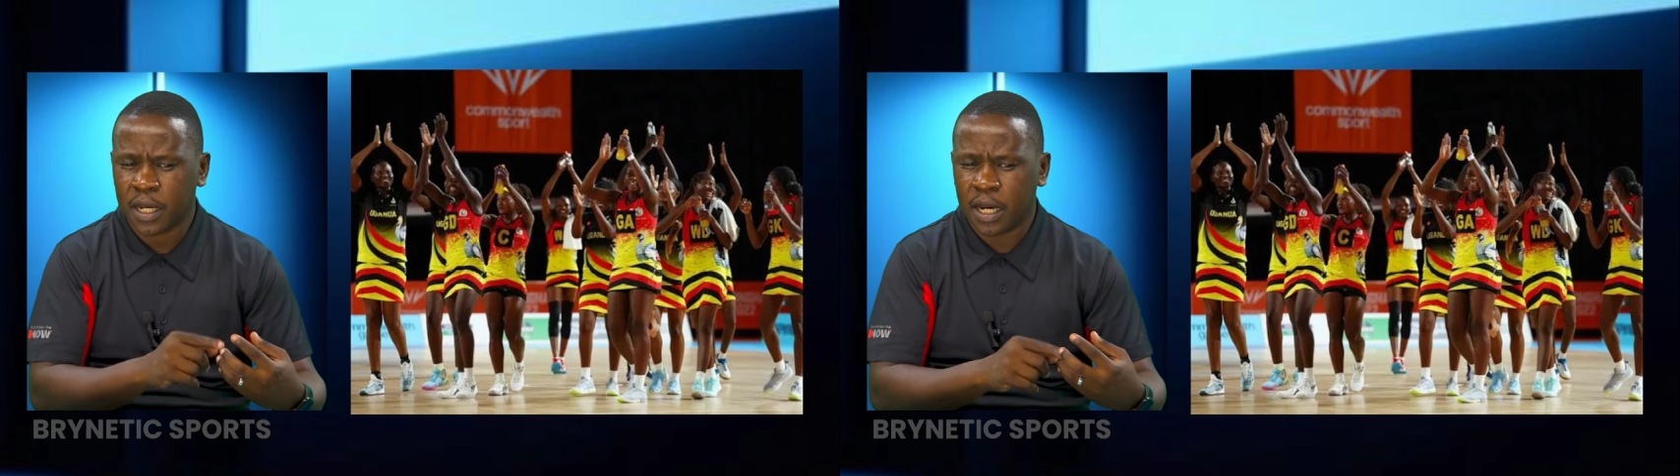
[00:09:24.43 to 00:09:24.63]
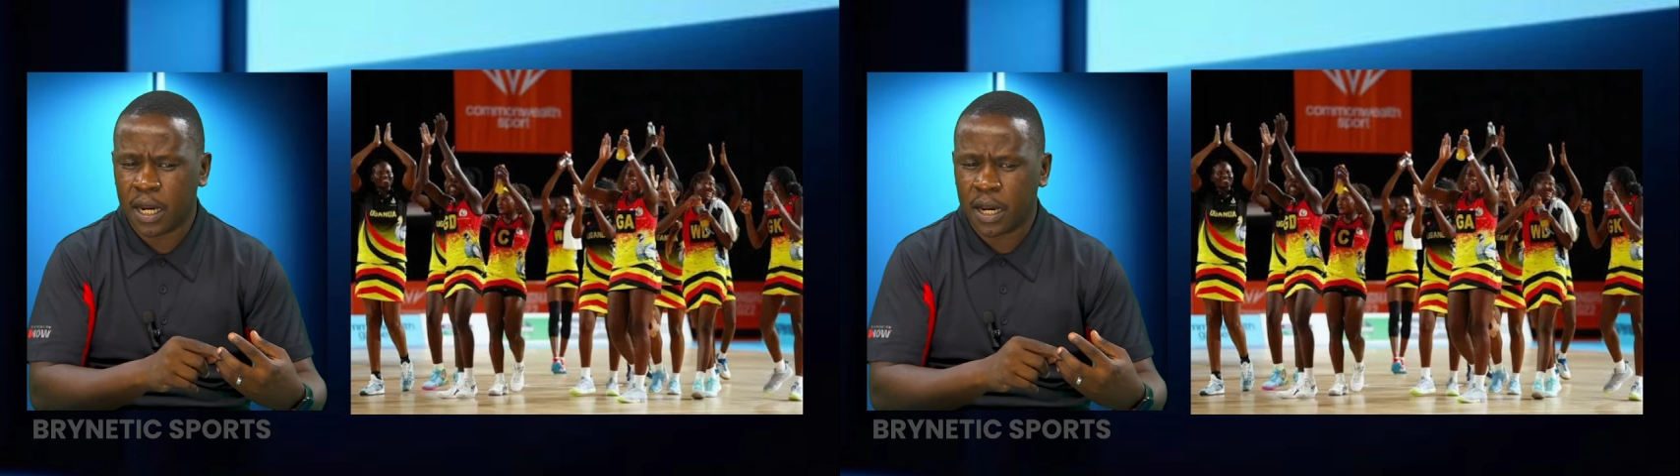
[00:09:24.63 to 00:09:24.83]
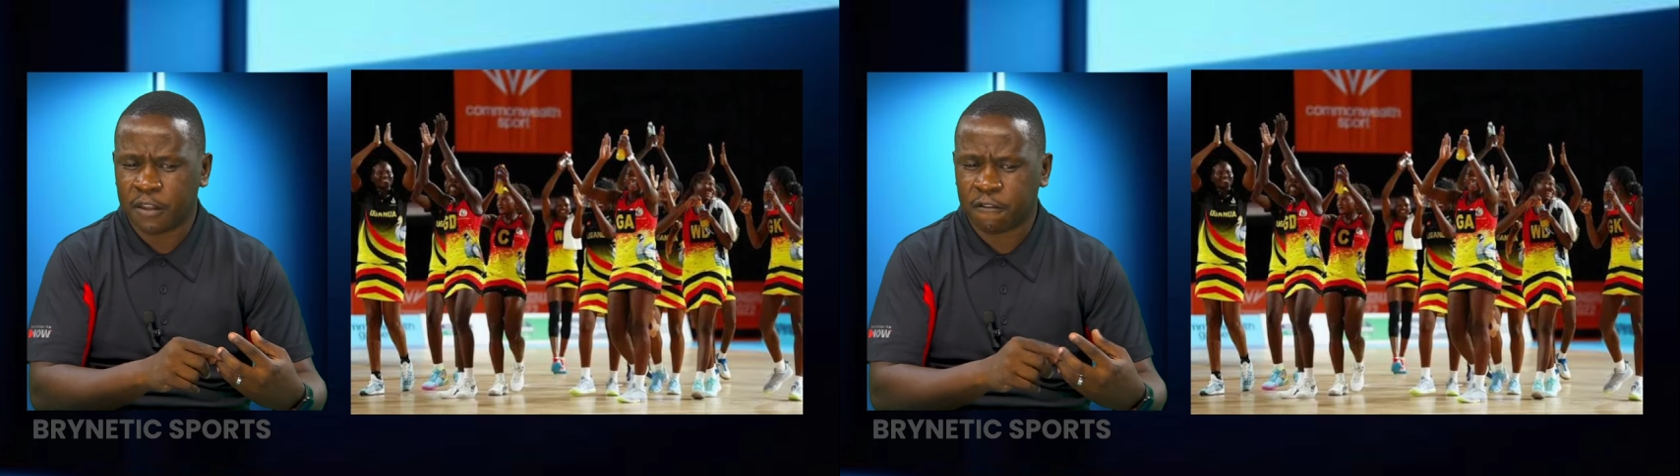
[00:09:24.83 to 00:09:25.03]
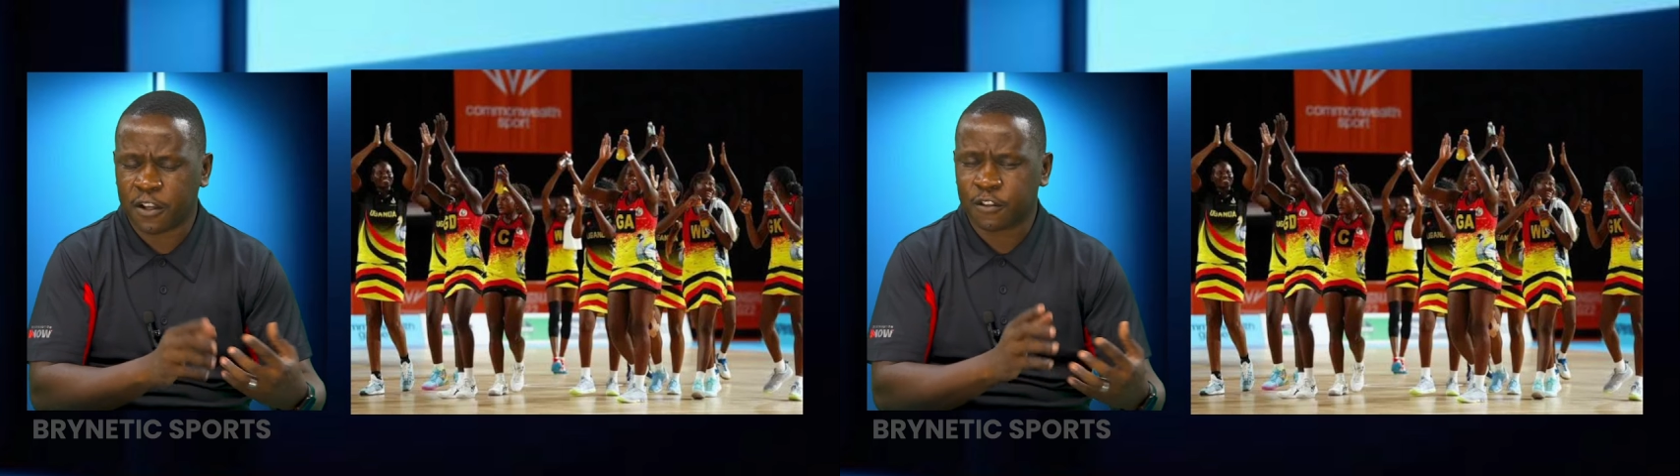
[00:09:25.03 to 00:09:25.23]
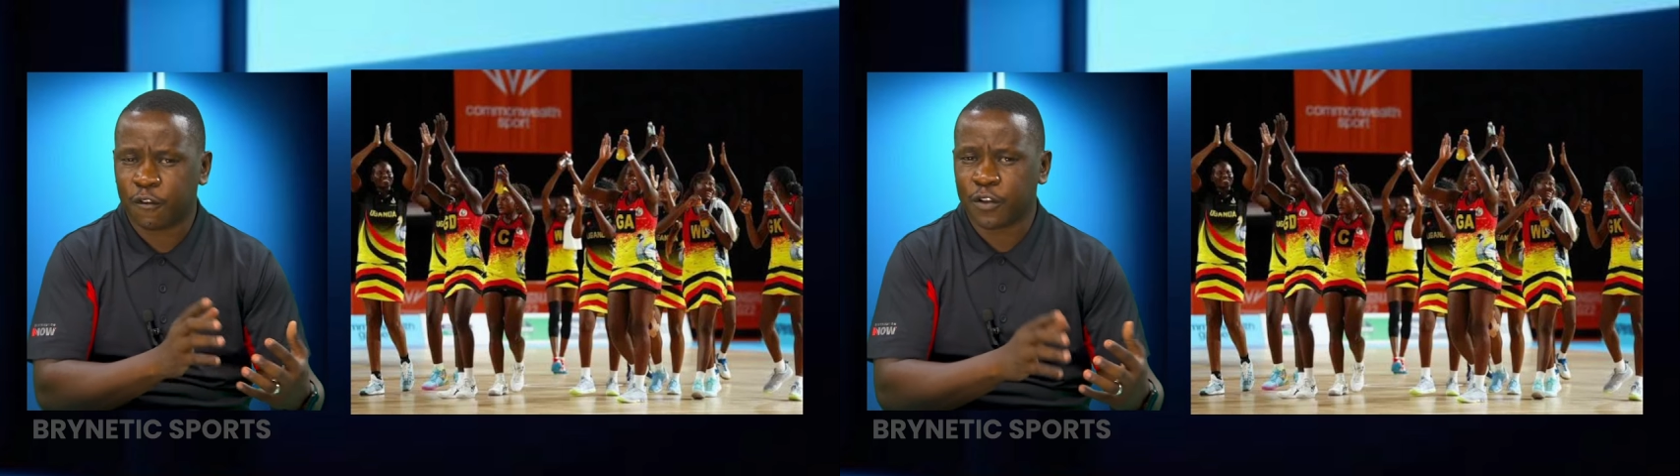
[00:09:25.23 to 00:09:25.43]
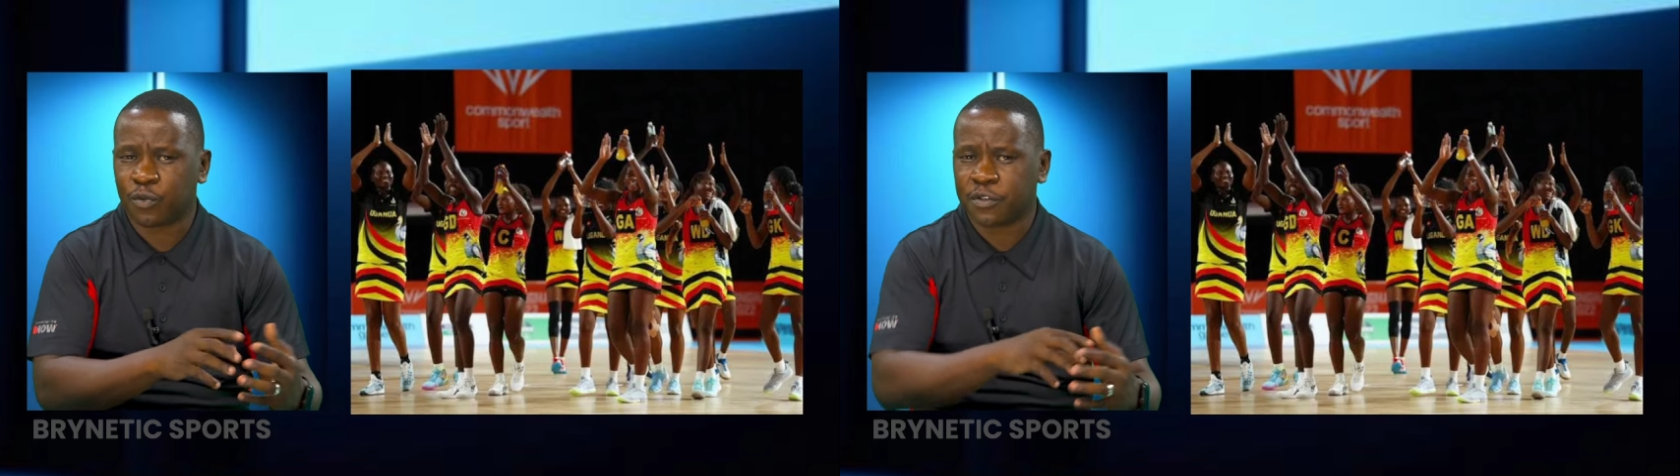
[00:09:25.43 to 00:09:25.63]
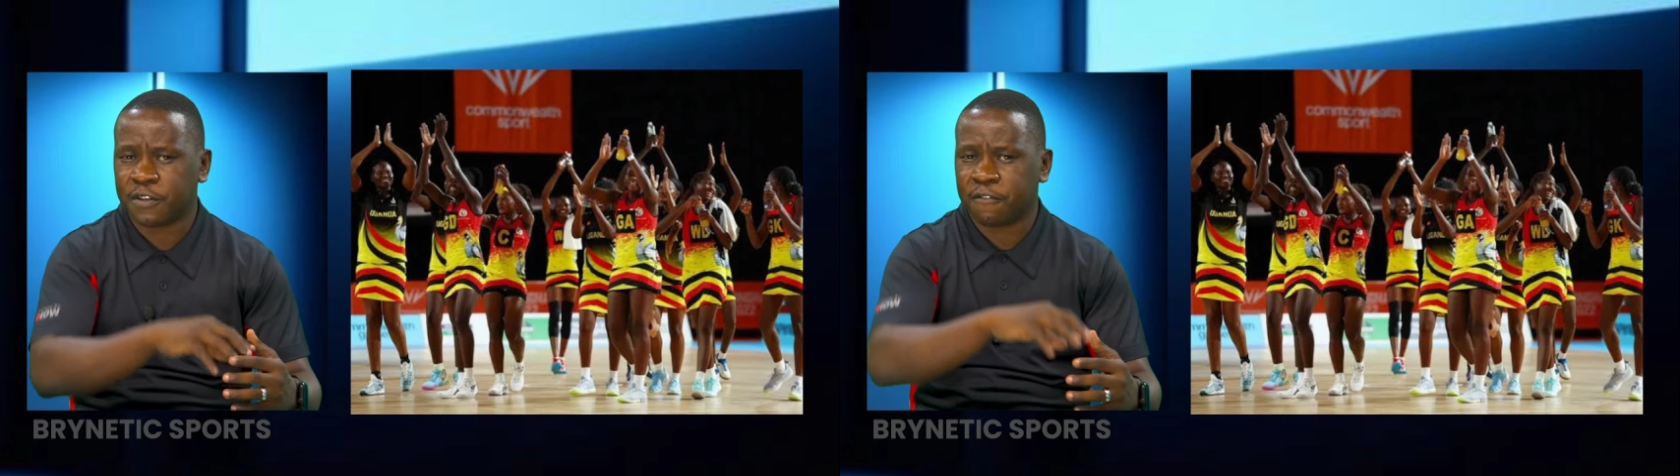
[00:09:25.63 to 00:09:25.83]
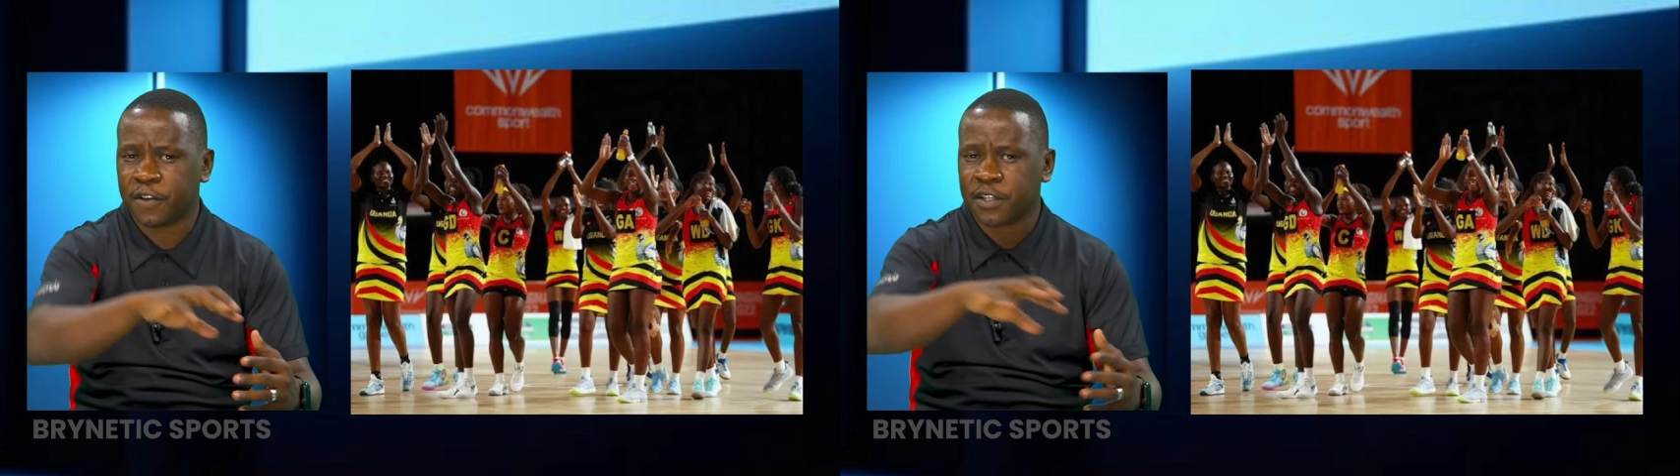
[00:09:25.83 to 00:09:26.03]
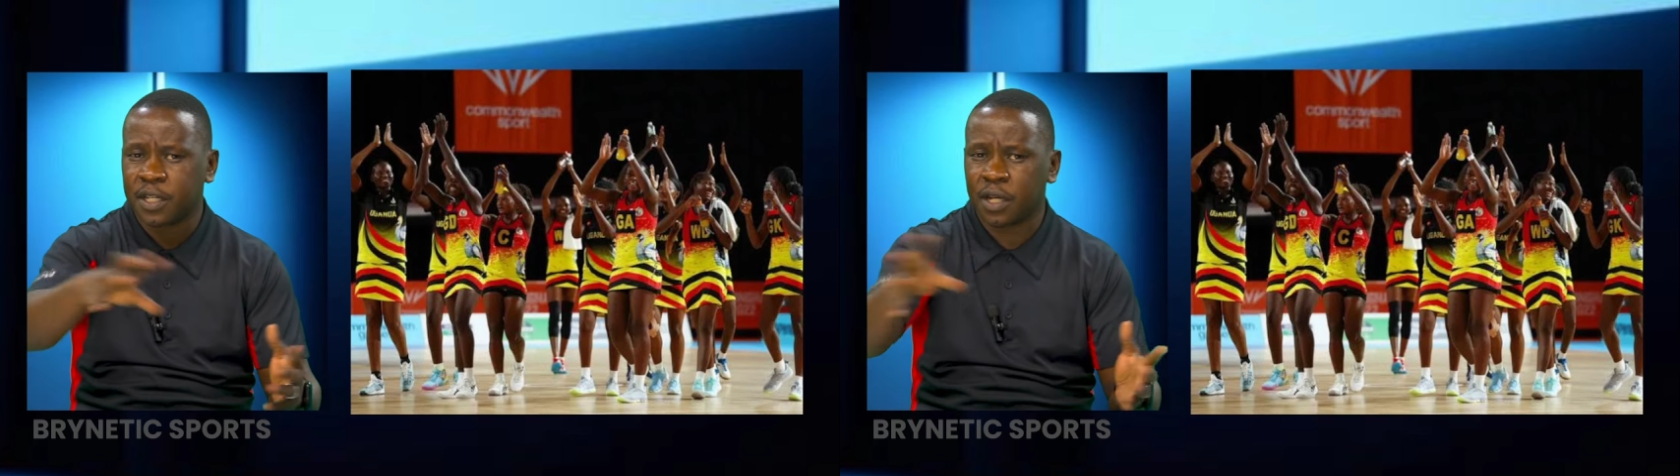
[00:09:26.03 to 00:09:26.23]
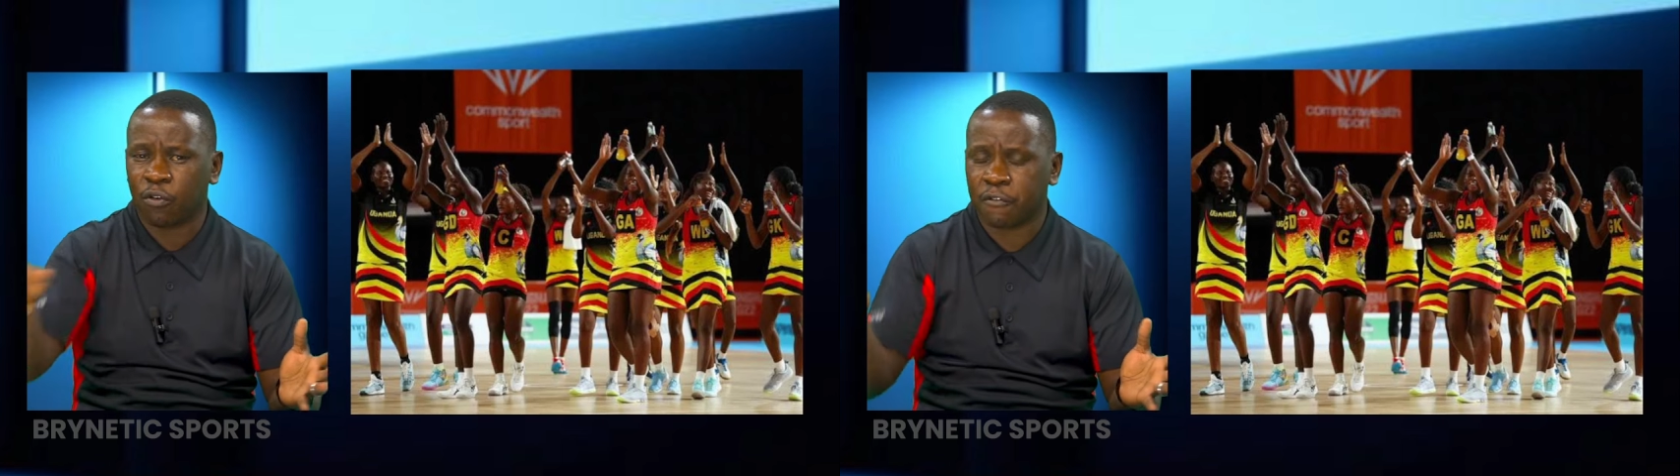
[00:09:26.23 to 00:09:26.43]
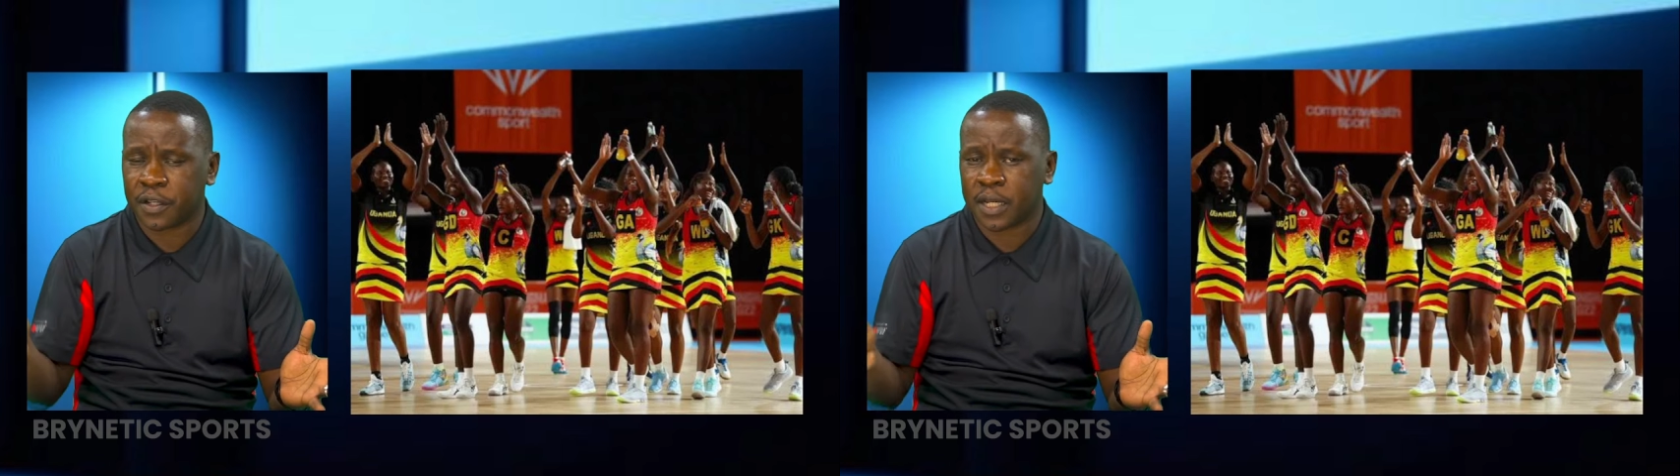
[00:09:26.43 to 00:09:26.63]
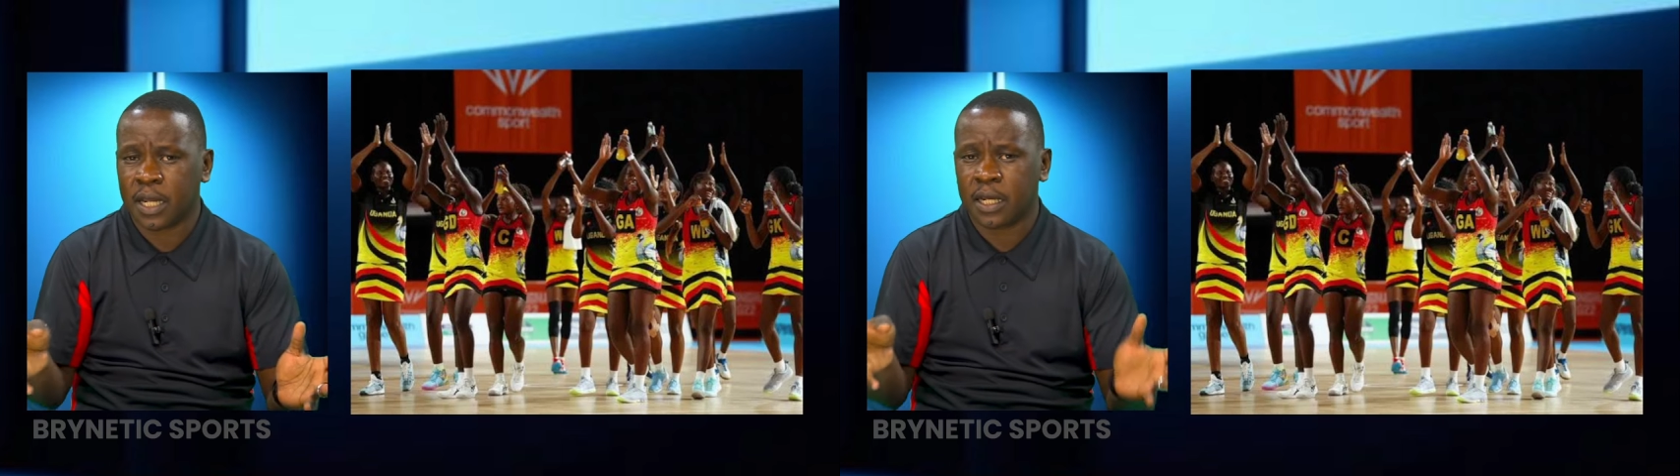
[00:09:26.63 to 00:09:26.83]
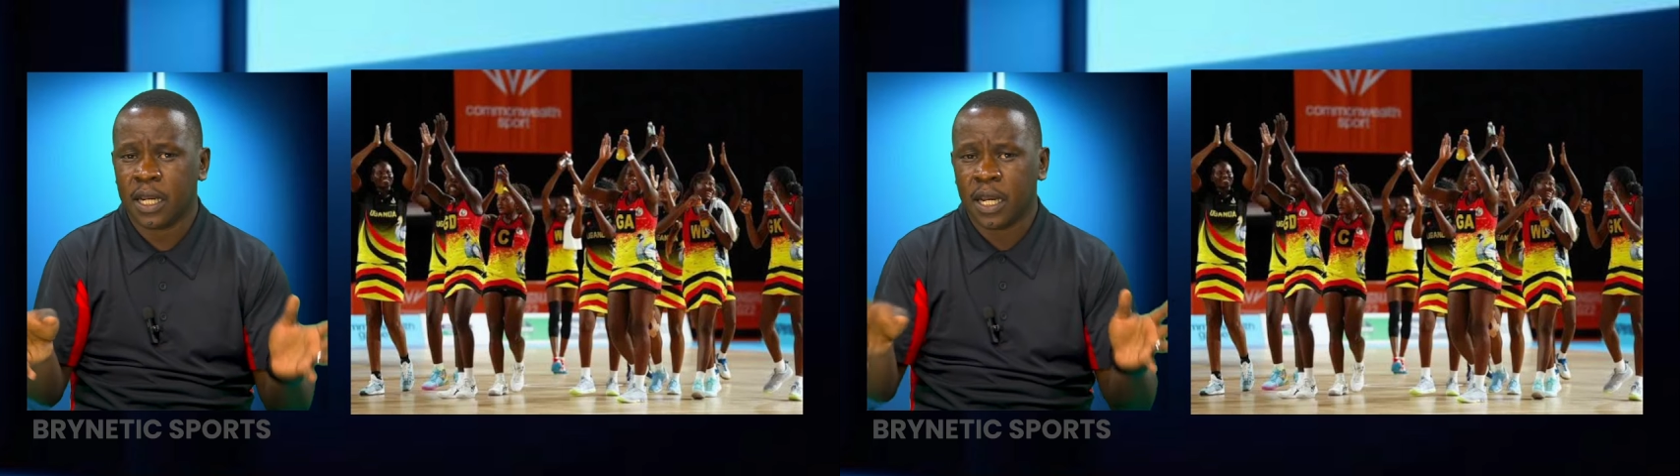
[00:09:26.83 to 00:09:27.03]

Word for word: Uh, the first phase was the fencing of it and,